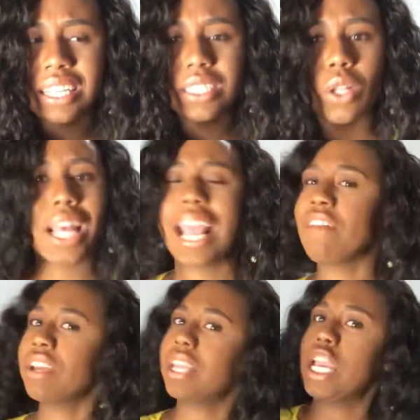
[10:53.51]
So like
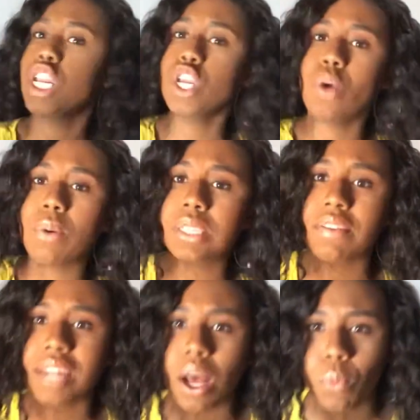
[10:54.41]
he knew I was
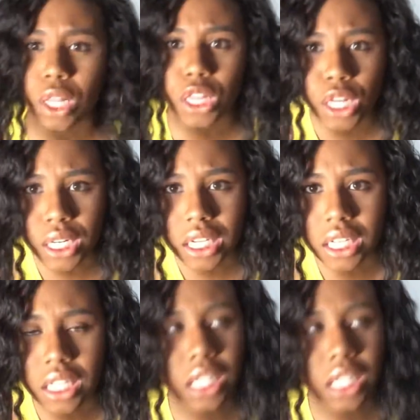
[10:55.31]
leaving at 1:30.